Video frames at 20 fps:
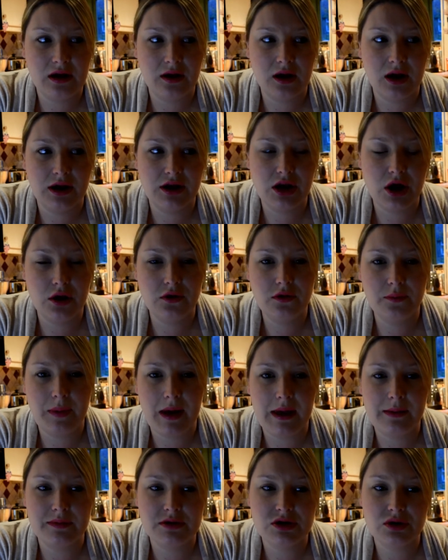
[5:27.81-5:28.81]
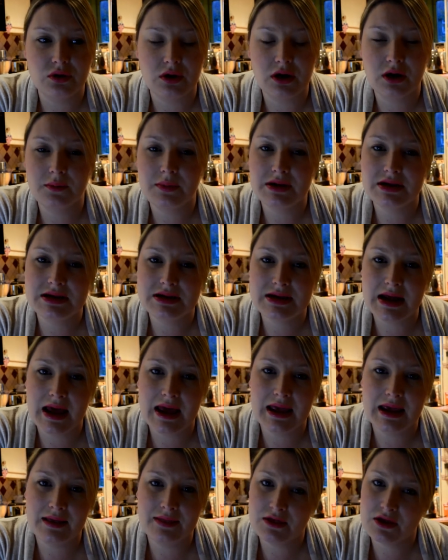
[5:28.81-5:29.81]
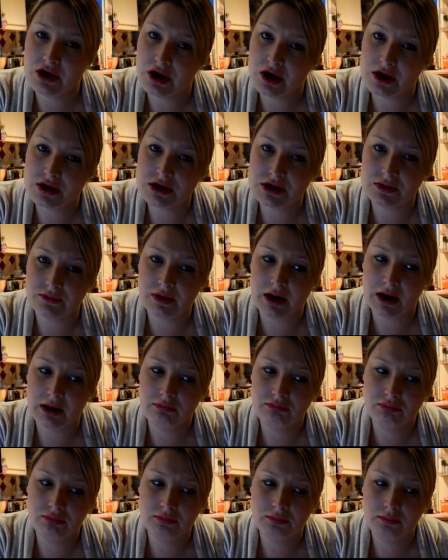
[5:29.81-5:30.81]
I know the baby's not going to be staying in the nursery